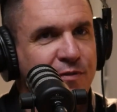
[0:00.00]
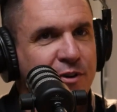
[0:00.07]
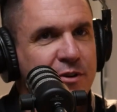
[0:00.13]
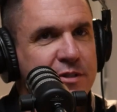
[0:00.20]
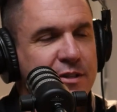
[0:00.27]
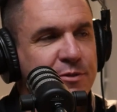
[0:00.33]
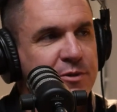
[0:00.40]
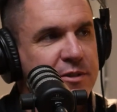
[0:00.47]

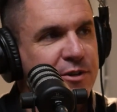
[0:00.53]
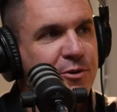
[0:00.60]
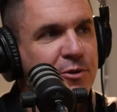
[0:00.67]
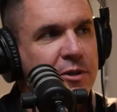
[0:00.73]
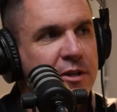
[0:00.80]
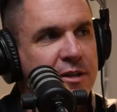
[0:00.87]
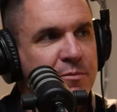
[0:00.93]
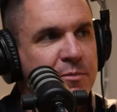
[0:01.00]
First, it was
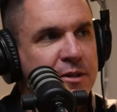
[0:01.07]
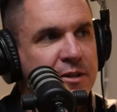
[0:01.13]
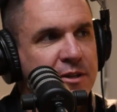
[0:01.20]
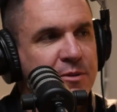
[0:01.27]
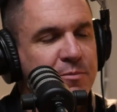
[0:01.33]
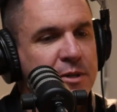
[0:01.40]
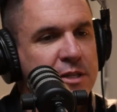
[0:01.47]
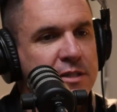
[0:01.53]
early
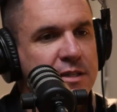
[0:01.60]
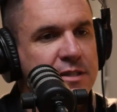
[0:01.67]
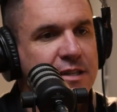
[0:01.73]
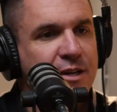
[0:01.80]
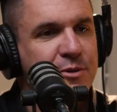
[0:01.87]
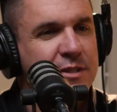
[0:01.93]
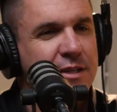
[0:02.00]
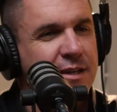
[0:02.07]
in the business.
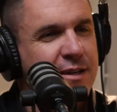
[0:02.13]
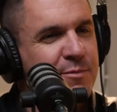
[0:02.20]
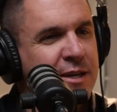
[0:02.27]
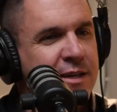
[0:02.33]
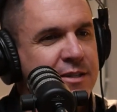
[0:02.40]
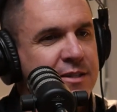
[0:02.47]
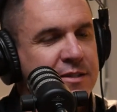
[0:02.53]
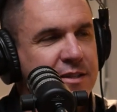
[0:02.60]
I was like, am
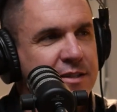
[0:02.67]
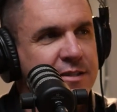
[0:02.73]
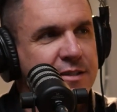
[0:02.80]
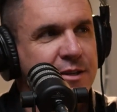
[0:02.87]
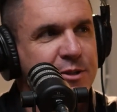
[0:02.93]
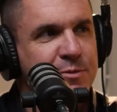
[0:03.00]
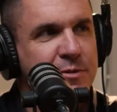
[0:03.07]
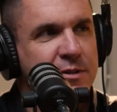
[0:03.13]
I just a
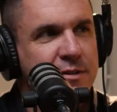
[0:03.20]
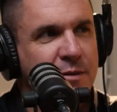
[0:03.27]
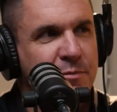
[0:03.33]
salesman?